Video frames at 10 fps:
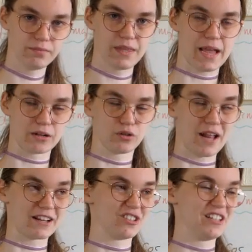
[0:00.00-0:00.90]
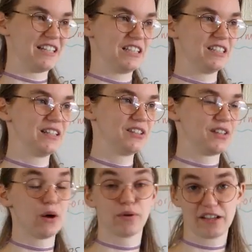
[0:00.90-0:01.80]
that could actually
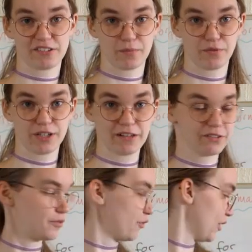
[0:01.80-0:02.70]
sound like something else. For